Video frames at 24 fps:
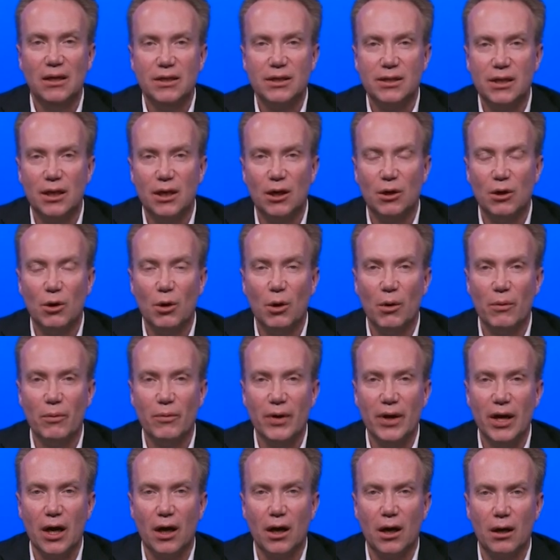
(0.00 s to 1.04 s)
So
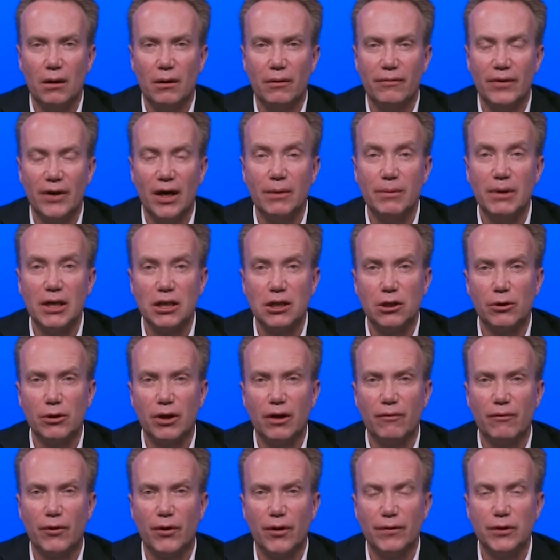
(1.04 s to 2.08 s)
we are very much looking
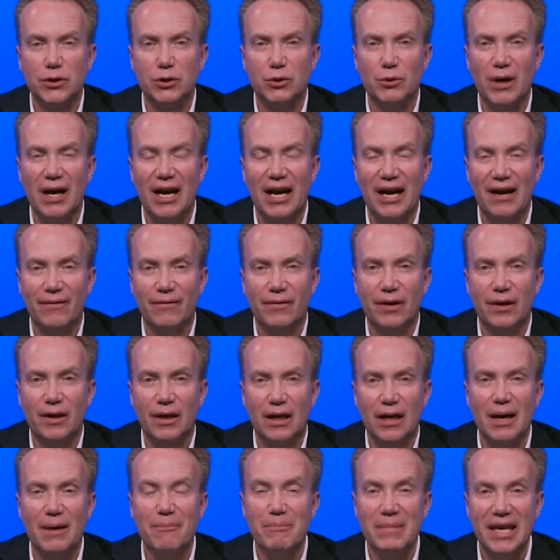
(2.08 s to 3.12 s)
forward to have
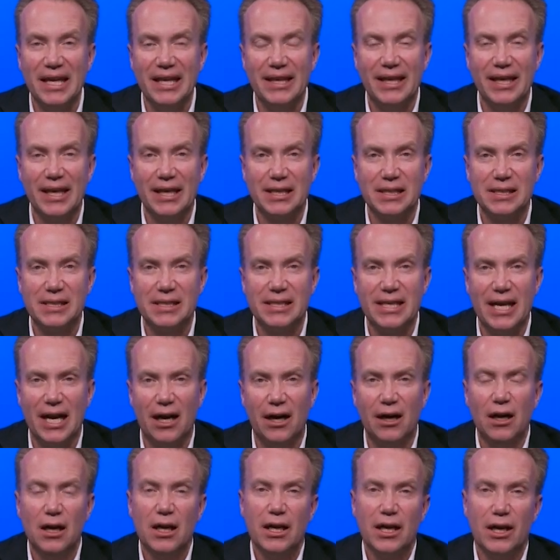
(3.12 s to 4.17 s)
uh, meetings there.